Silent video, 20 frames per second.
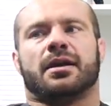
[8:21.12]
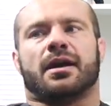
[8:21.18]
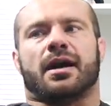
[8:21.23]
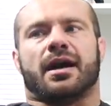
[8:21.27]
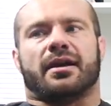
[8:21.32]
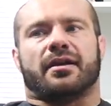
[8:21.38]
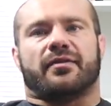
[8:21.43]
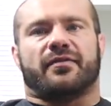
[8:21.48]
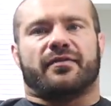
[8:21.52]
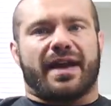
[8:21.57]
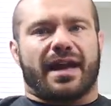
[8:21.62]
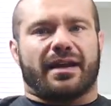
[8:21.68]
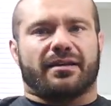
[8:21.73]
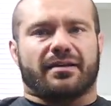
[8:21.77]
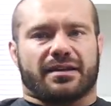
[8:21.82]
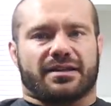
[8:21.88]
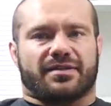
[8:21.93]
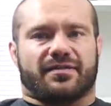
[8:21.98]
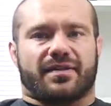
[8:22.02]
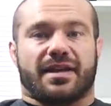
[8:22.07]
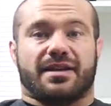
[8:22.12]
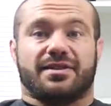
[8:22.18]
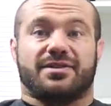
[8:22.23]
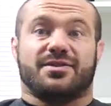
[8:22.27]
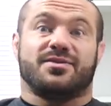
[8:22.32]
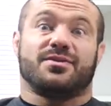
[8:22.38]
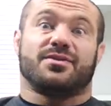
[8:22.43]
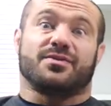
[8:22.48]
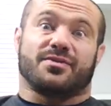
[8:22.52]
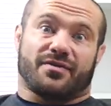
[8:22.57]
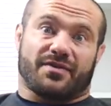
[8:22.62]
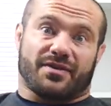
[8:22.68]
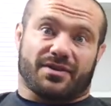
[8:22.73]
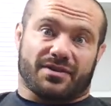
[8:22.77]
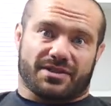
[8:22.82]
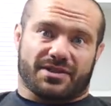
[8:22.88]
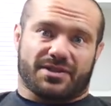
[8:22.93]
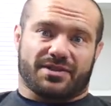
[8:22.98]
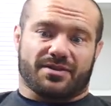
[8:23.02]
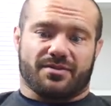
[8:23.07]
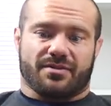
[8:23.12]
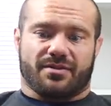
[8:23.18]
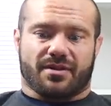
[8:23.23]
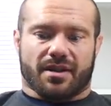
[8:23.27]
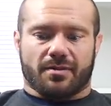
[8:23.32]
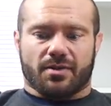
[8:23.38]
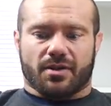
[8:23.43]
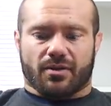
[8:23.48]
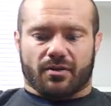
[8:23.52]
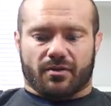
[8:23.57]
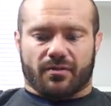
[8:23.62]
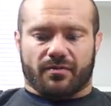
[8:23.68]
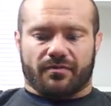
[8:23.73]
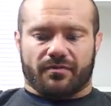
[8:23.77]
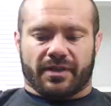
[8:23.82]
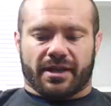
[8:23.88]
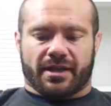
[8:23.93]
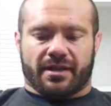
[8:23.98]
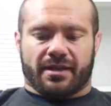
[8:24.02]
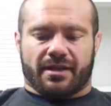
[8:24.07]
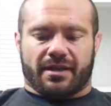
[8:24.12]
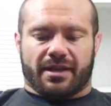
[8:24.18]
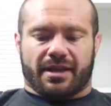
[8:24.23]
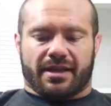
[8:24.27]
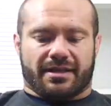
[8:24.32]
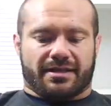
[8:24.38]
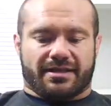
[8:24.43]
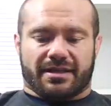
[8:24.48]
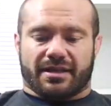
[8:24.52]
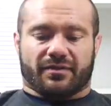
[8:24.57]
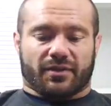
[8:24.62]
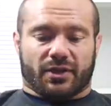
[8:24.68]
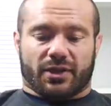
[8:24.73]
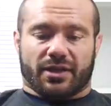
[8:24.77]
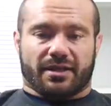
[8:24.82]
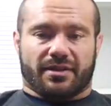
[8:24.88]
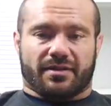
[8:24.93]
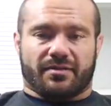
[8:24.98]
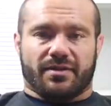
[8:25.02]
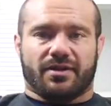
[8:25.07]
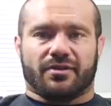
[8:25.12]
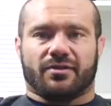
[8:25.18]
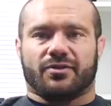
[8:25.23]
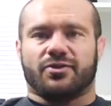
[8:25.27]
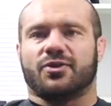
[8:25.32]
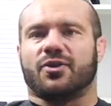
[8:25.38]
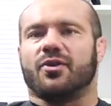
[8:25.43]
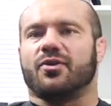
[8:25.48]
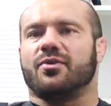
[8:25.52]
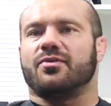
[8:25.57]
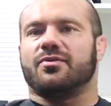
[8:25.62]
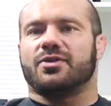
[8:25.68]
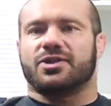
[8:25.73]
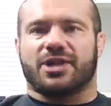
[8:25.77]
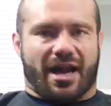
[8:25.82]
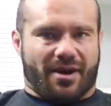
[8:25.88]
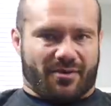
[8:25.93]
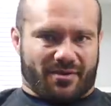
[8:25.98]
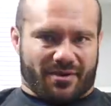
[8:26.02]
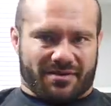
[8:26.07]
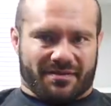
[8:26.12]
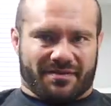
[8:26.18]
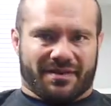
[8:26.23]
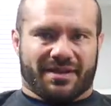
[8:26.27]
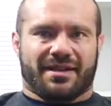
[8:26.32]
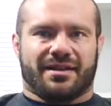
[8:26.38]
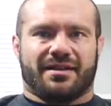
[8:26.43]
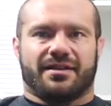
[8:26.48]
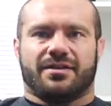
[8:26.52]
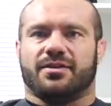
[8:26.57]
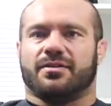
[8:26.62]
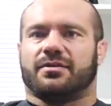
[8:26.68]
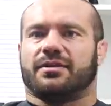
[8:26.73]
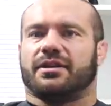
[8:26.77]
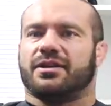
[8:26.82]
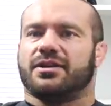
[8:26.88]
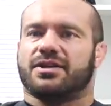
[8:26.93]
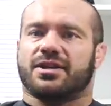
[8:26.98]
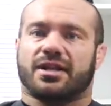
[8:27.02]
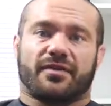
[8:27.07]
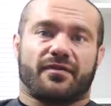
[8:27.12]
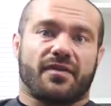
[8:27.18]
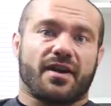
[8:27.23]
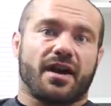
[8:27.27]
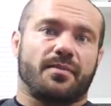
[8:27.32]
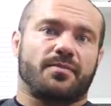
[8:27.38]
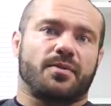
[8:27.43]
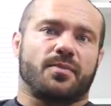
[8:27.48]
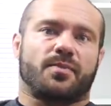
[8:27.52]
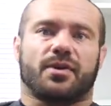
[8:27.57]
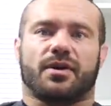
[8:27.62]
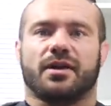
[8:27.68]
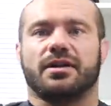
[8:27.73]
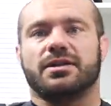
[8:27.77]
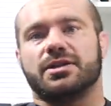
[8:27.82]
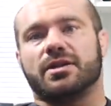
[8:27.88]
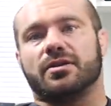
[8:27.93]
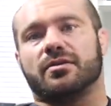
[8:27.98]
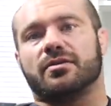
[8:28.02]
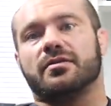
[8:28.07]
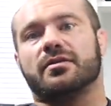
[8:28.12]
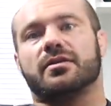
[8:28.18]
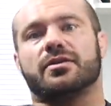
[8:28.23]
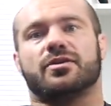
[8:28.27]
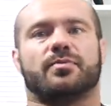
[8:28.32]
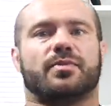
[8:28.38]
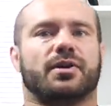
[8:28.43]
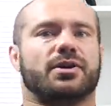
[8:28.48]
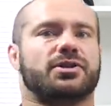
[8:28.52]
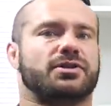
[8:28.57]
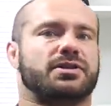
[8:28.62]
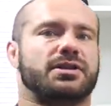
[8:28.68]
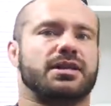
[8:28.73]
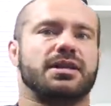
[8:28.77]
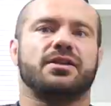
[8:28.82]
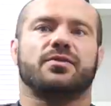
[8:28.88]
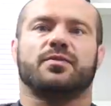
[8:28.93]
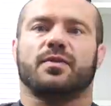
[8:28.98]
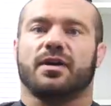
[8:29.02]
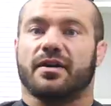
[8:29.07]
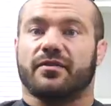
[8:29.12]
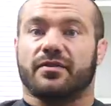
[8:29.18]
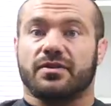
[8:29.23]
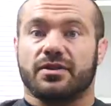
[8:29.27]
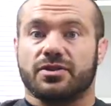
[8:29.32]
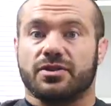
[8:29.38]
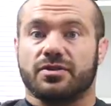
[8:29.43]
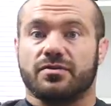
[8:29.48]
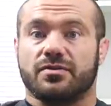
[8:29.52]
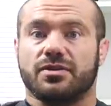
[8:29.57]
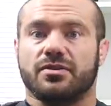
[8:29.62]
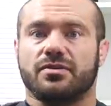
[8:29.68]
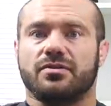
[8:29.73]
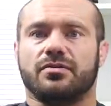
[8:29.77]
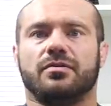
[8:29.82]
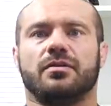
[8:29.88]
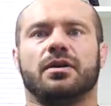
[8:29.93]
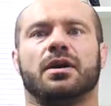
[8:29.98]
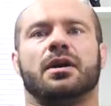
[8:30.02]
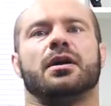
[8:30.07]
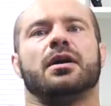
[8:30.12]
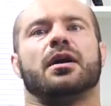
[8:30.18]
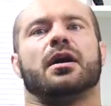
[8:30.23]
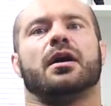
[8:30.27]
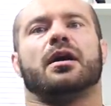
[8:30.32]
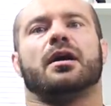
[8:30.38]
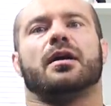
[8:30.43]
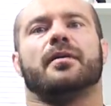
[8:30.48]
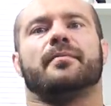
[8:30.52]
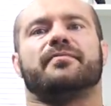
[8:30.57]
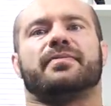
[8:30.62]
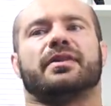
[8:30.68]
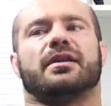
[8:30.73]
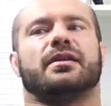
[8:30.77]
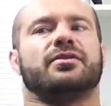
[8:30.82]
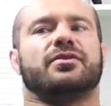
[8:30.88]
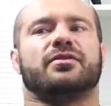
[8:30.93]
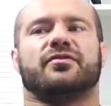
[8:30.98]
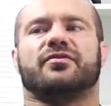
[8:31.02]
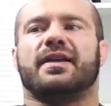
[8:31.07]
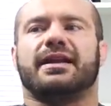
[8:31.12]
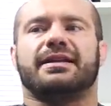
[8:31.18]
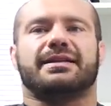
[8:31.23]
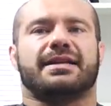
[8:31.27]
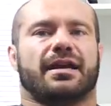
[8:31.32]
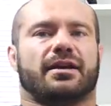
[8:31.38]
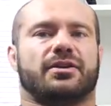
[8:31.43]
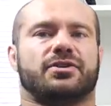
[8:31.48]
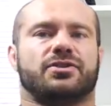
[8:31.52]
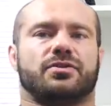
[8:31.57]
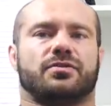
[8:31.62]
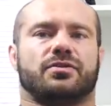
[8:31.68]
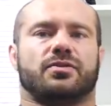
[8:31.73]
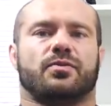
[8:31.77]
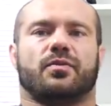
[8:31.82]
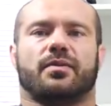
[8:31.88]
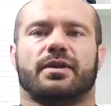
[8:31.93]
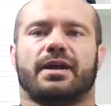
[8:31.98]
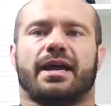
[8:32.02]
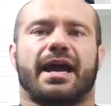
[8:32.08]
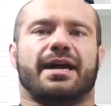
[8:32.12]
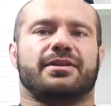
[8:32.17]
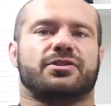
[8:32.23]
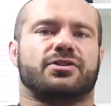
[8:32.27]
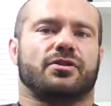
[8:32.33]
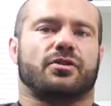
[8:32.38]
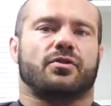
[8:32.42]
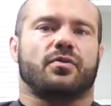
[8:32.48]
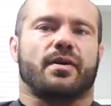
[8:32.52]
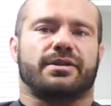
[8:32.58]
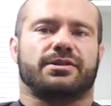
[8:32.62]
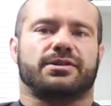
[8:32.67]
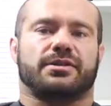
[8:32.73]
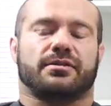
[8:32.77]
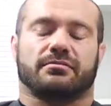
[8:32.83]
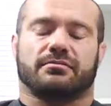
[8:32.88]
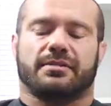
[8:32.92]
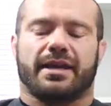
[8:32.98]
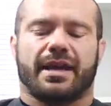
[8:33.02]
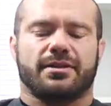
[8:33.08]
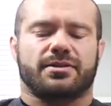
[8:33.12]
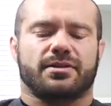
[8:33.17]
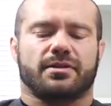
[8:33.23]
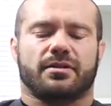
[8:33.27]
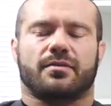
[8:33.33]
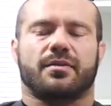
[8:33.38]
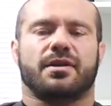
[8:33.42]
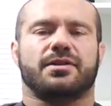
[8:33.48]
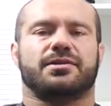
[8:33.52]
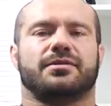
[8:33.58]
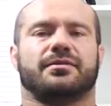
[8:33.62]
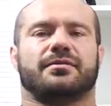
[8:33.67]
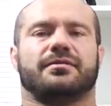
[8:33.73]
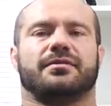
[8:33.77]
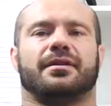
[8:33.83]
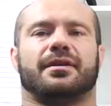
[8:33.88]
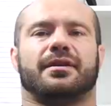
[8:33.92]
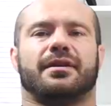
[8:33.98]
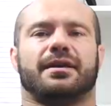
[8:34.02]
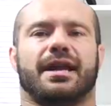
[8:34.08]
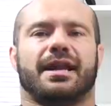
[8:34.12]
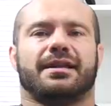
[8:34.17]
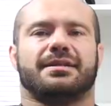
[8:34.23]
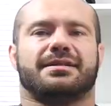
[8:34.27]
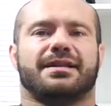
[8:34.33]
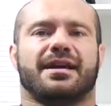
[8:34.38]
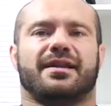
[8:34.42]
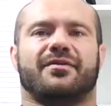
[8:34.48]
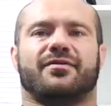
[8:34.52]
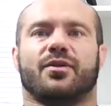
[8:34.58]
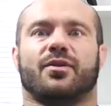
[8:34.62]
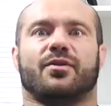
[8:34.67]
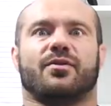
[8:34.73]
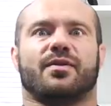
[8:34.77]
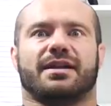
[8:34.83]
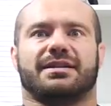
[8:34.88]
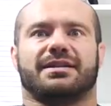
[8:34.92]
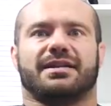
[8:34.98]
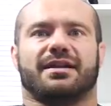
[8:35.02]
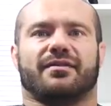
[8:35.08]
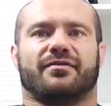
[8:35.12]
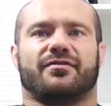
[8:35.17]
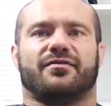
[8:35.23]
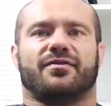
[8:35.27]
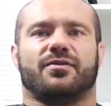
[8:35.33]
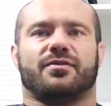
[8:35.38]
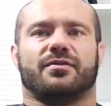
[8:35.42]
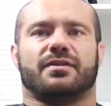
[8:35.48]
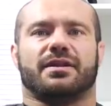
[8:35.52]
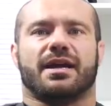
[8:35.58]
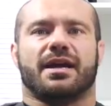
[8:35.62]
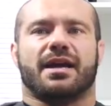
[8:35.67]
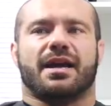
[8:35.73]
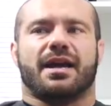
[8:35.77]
On a fat loss phase, you do the reverse. So you come home and instead of looking at the meal, you go shower. You clean yourself up, you put on deodorant, you brush your teeth, whatever it is you do. Um, your friend texts you and you ask you a question. Answer the question instead of going right to get food.